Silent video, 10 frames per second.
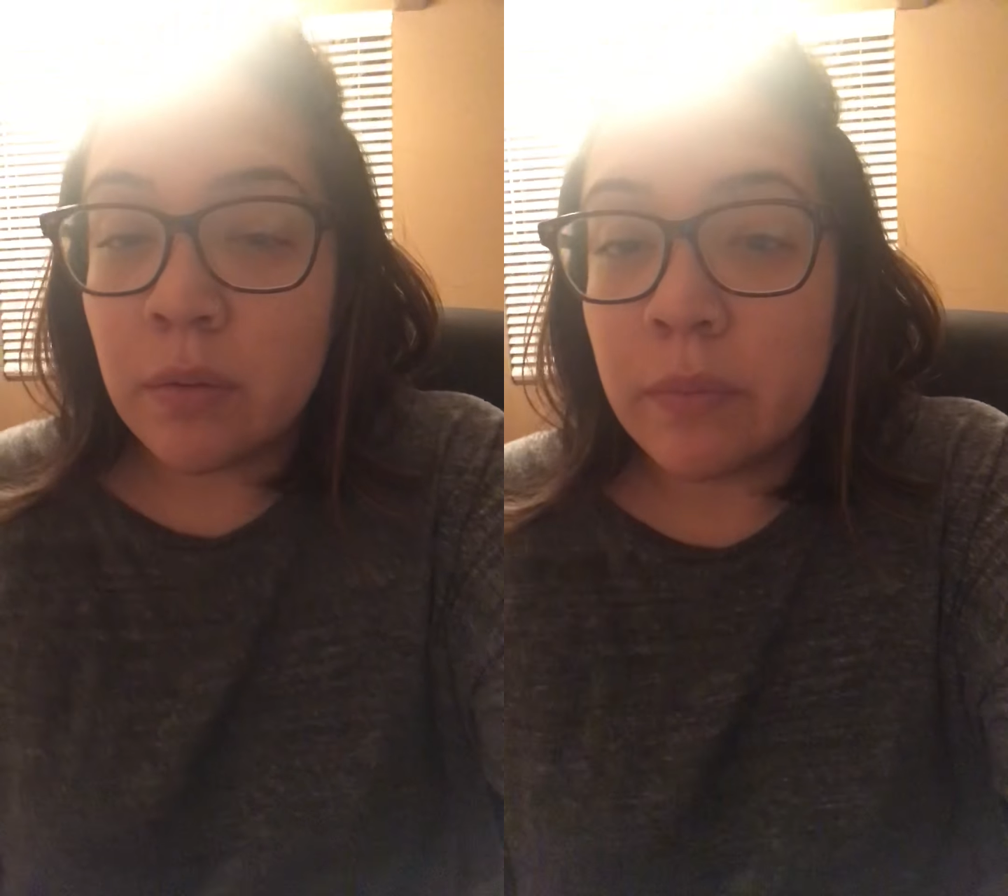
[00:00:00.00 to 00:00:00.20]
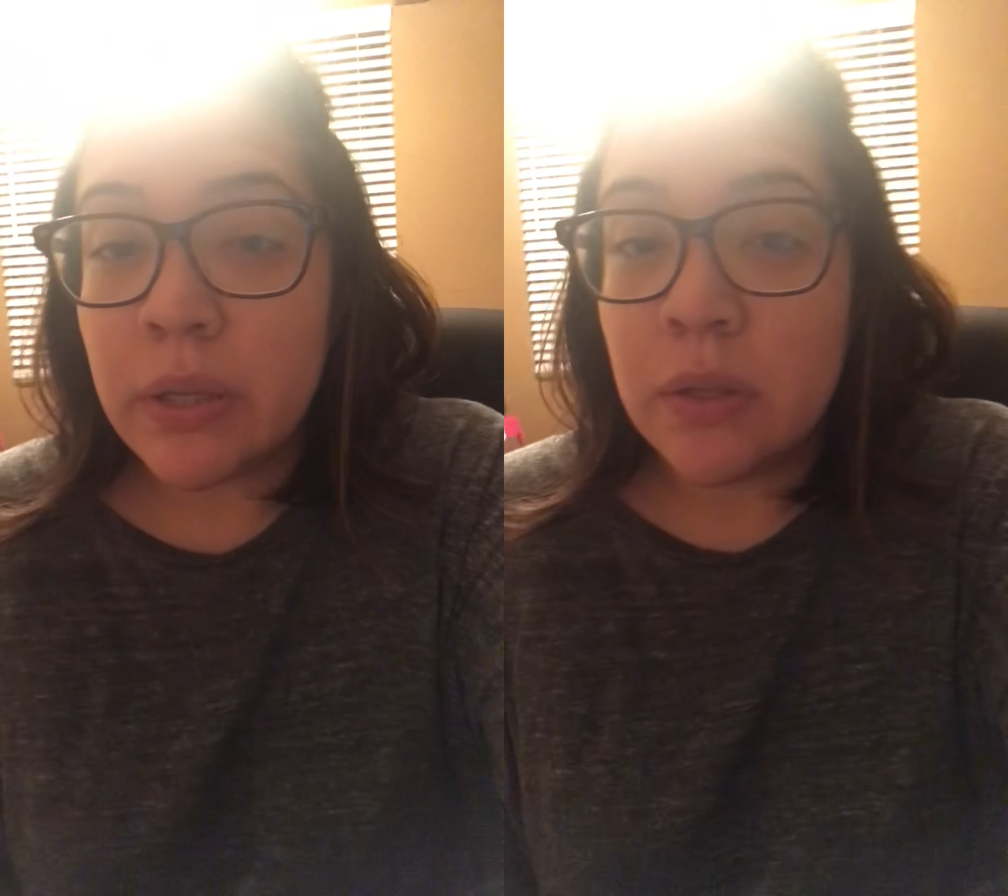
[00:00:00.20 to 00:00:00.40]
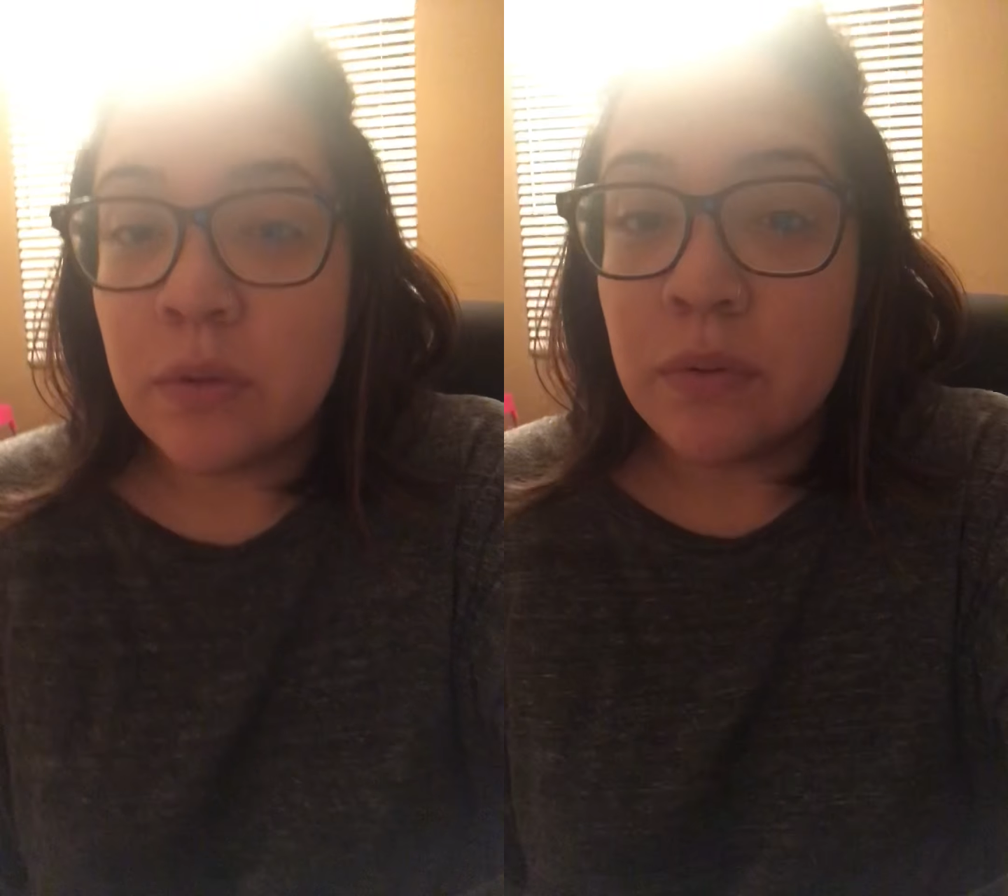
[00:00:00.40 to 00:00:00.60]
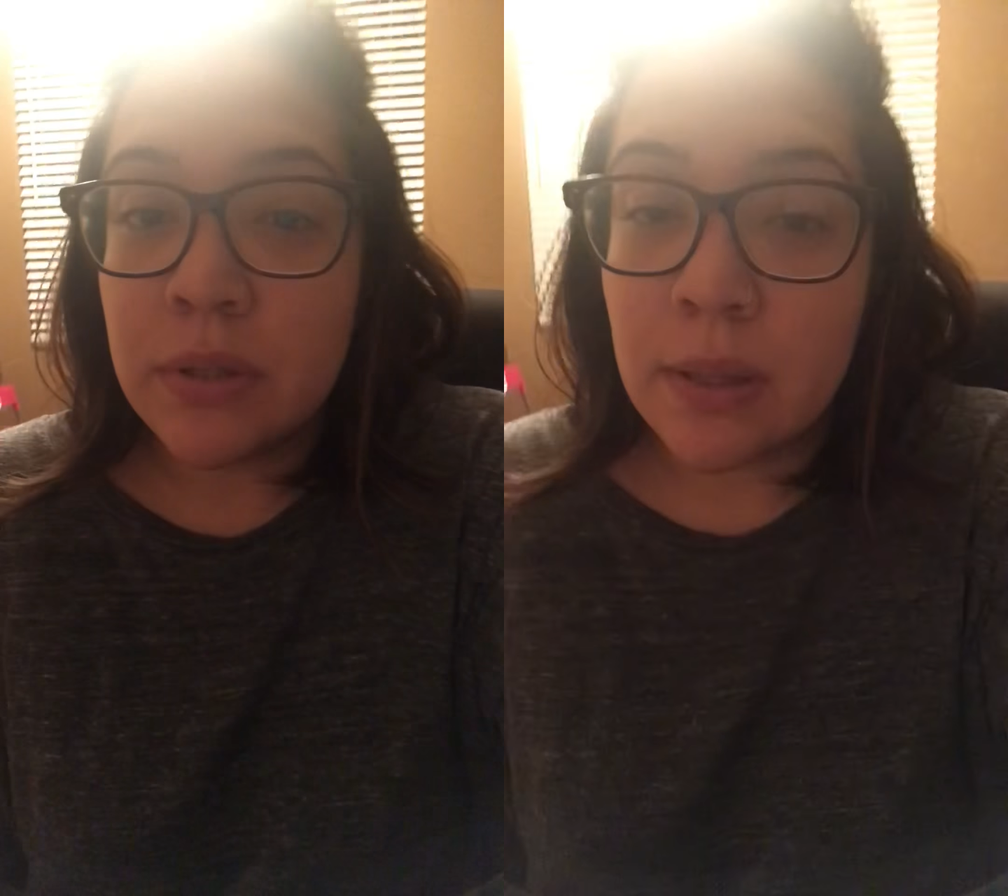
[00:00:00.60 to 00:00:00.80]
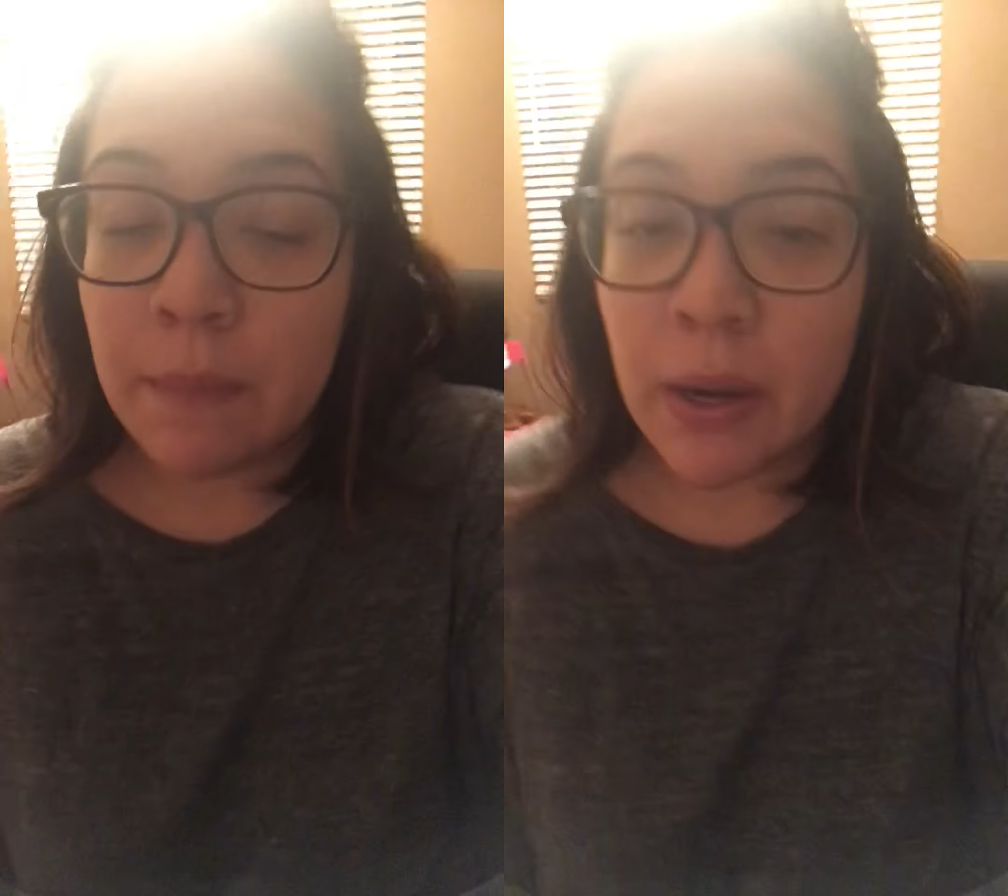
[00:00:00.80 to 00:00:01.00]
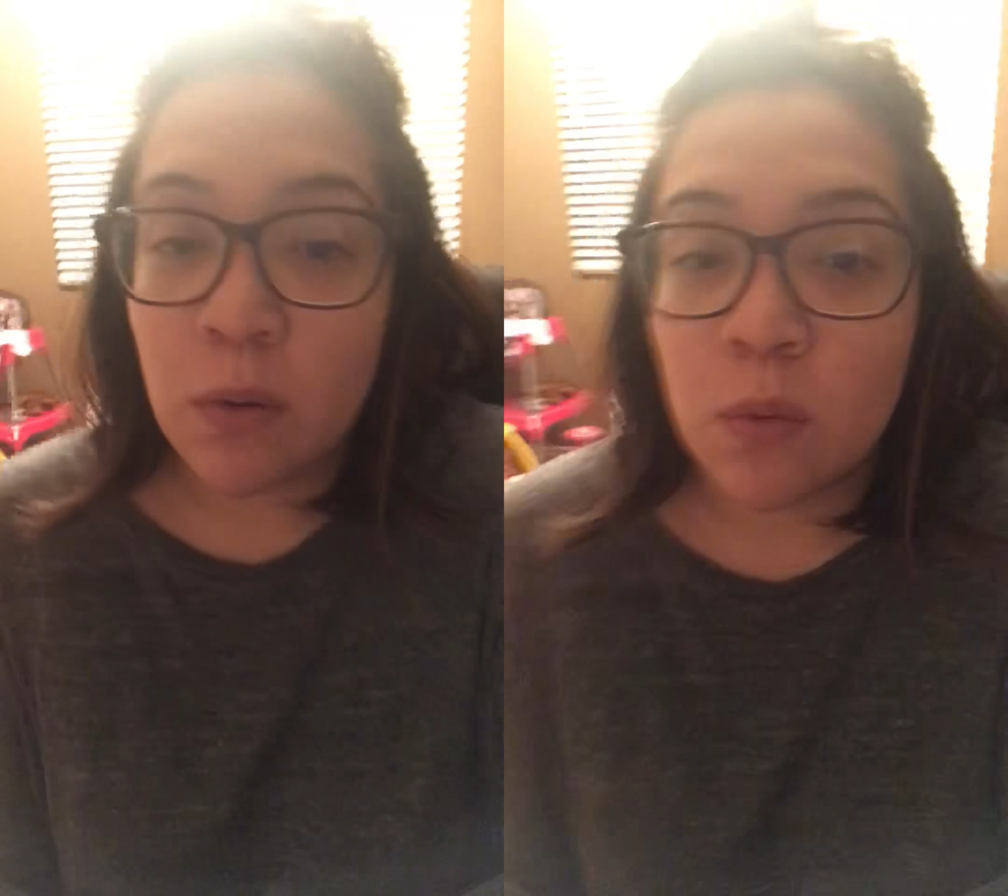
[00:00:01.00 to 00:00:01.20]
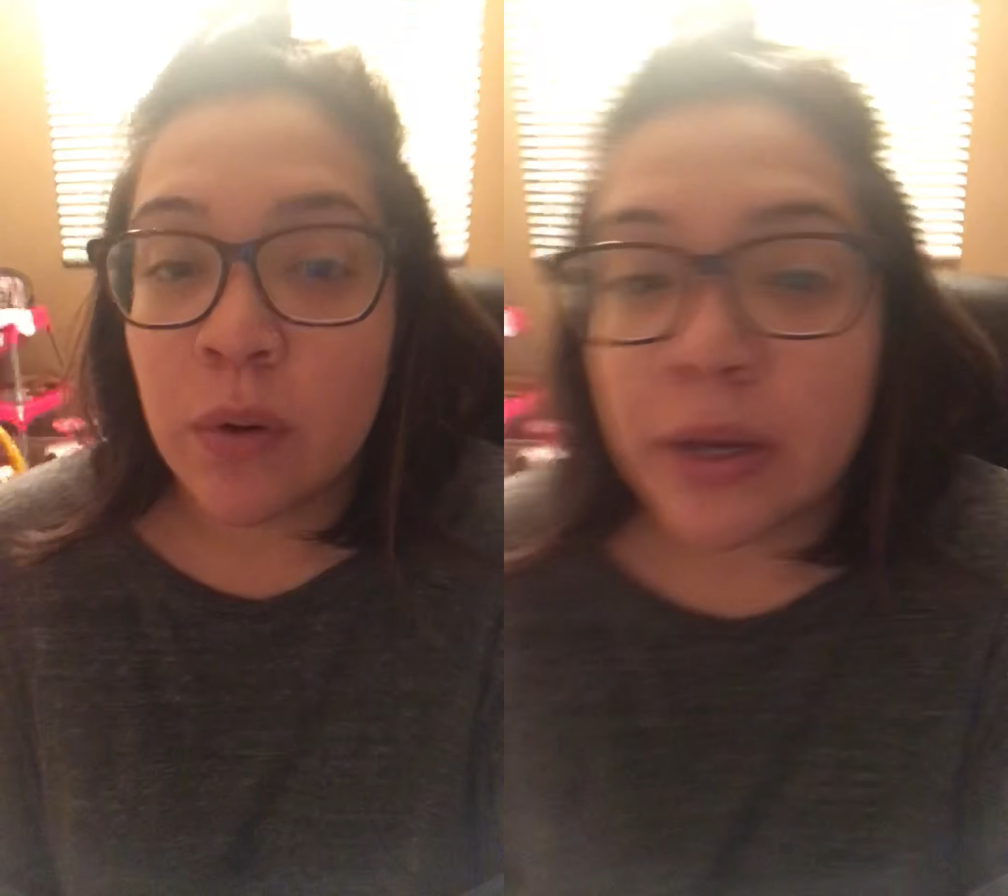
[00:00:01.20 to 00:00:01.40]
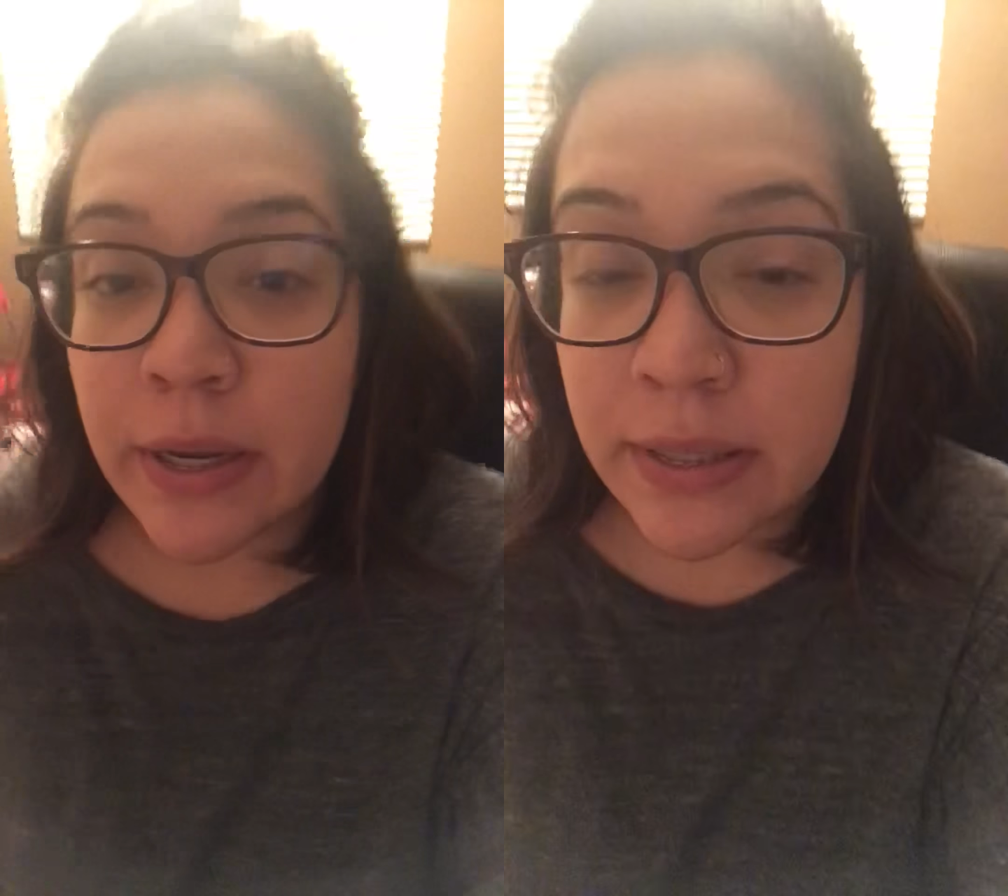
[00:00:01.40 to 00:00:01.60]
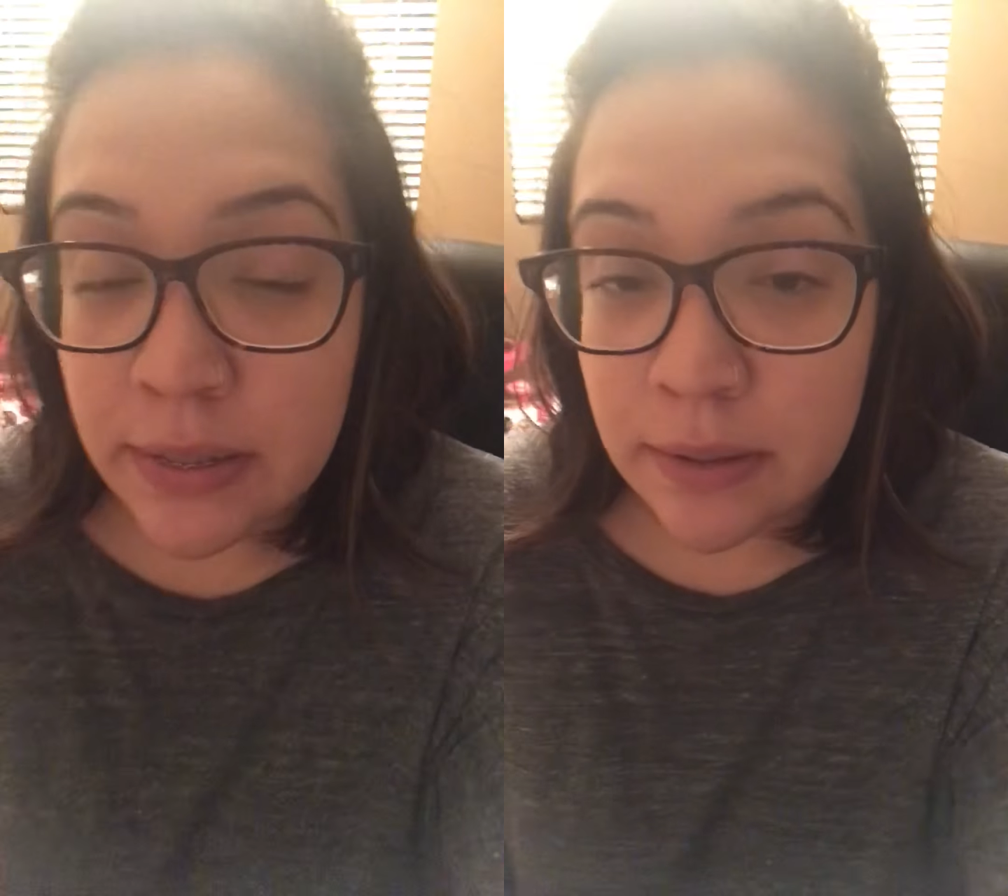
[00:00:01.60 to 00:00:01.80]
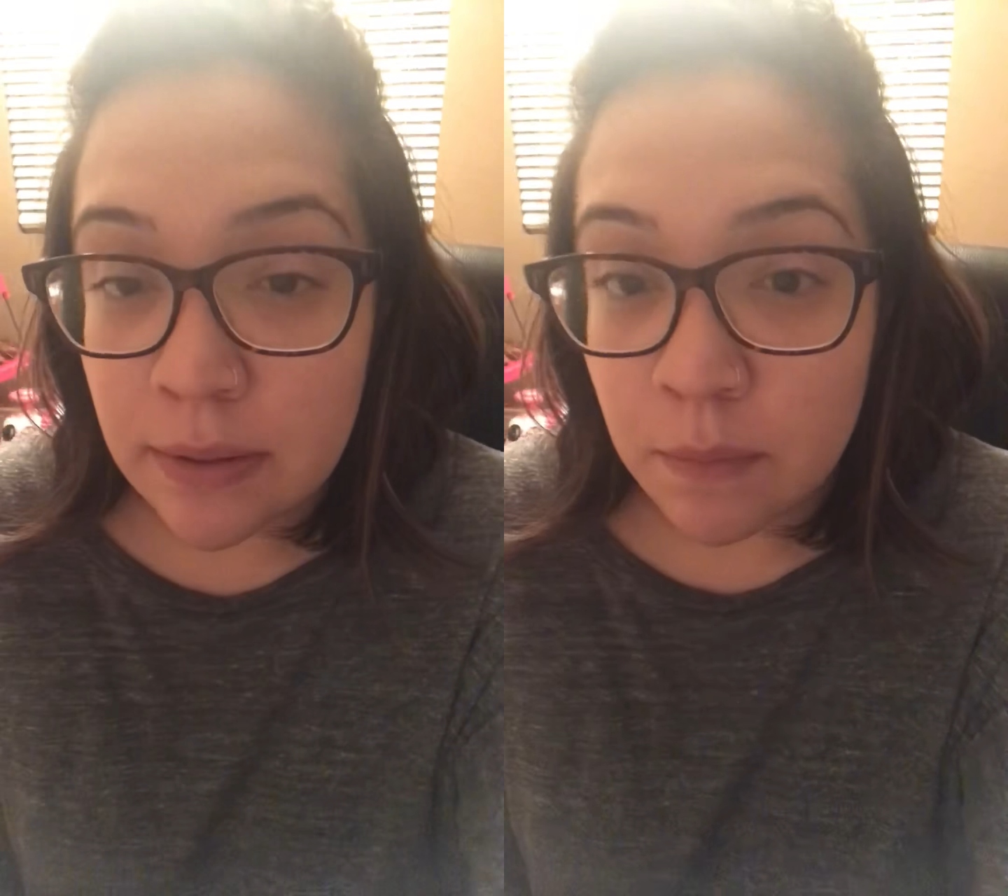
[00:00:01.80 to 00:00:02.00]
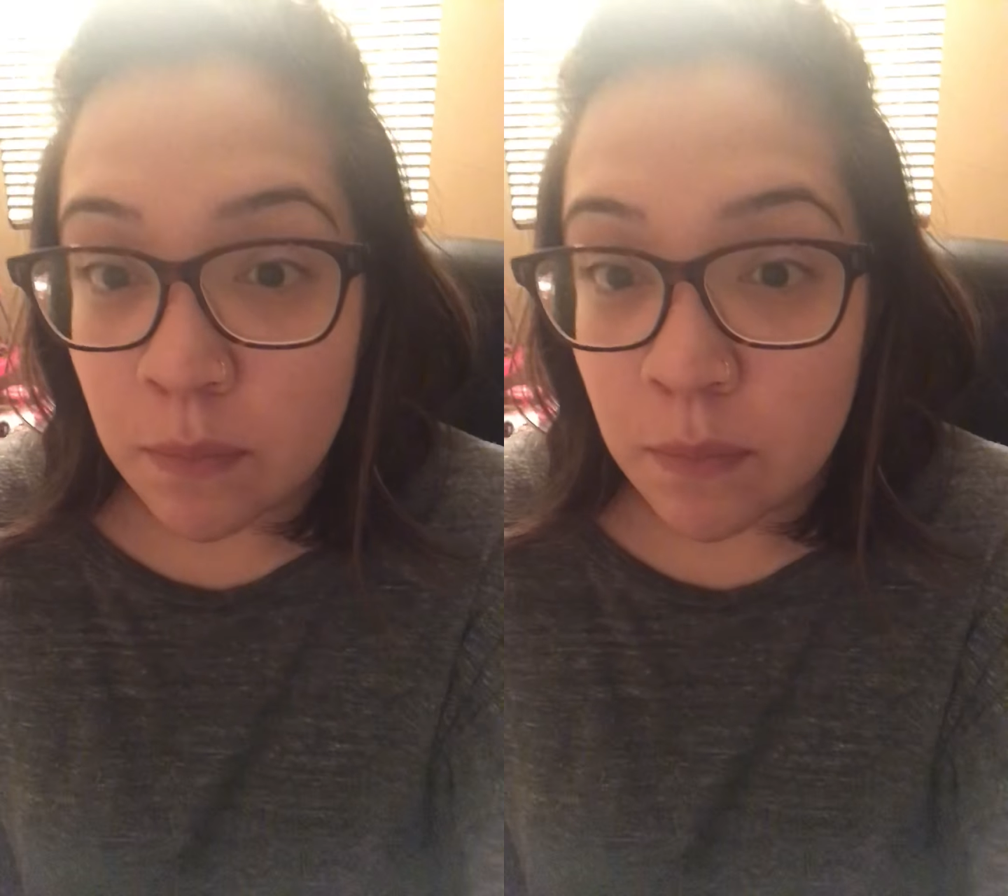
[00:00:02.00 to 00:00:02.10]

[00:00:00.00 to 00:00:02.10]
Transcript: We used the microorganism